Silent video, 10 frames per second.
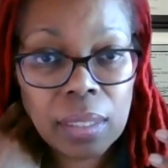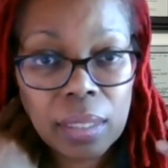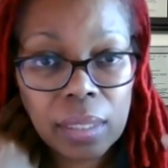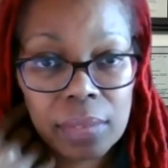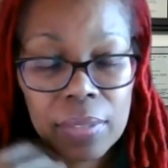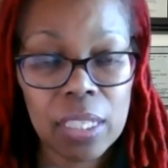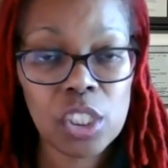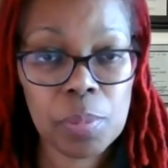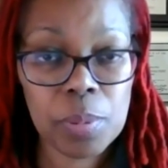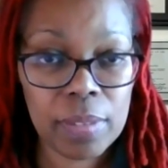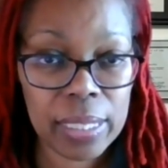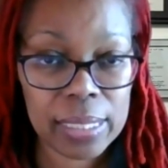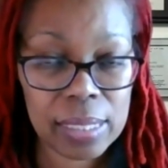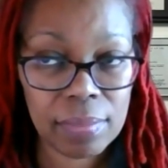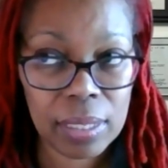of HPV
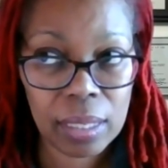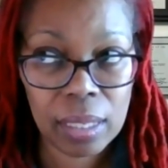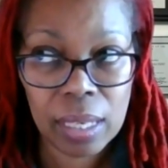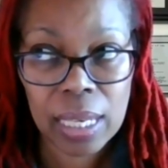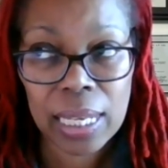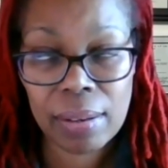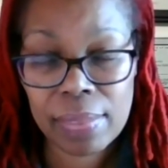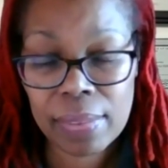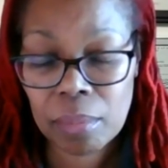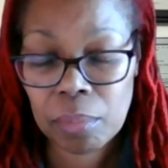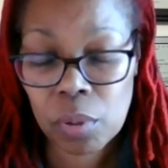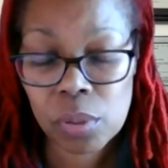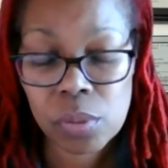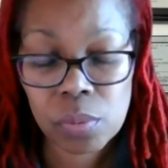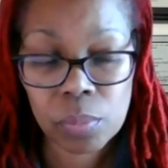activity. I think
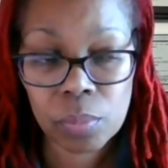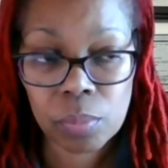most